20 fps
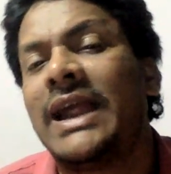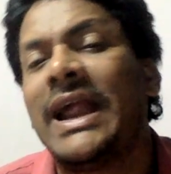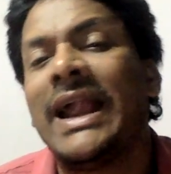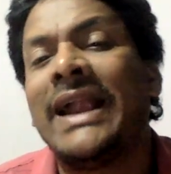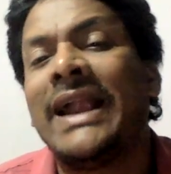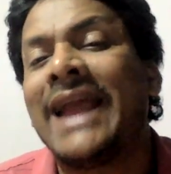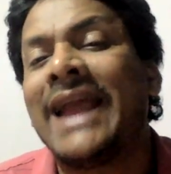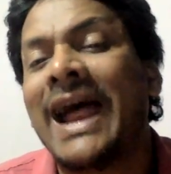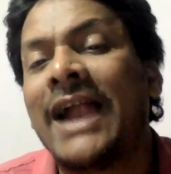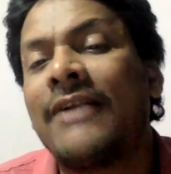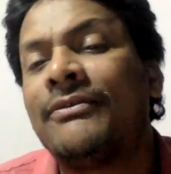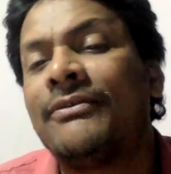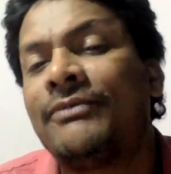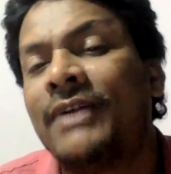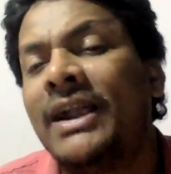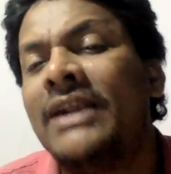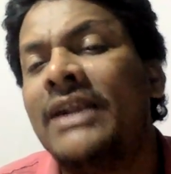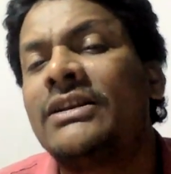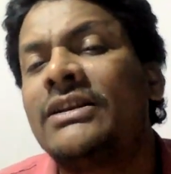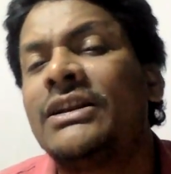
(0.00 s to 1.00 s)
and had
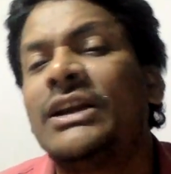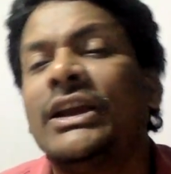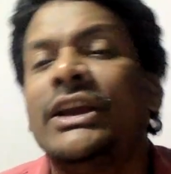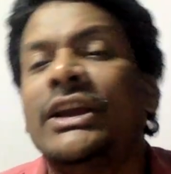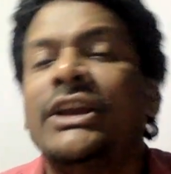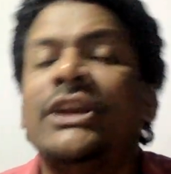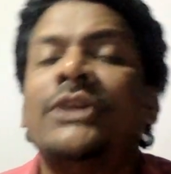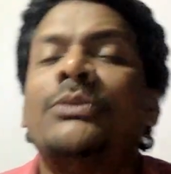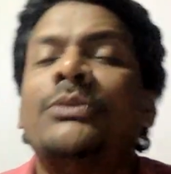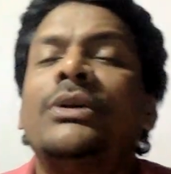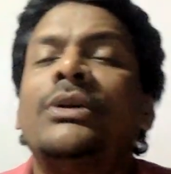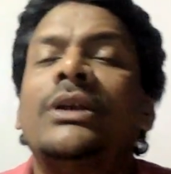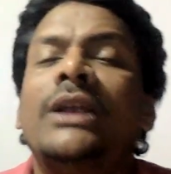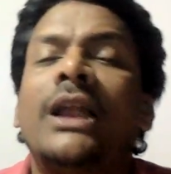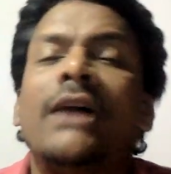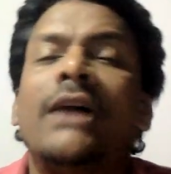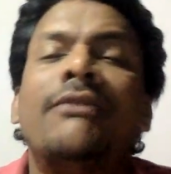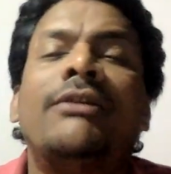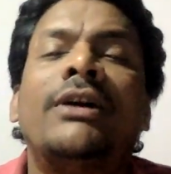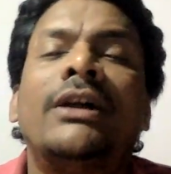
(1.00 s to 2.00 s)
felt he would
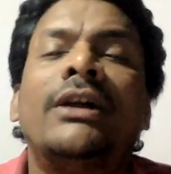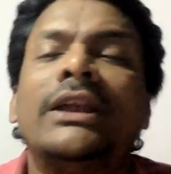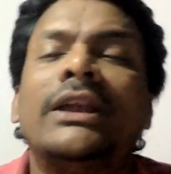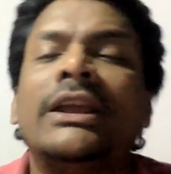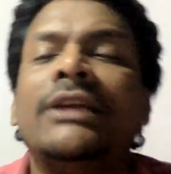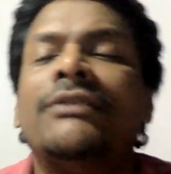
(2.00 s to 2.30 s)
love her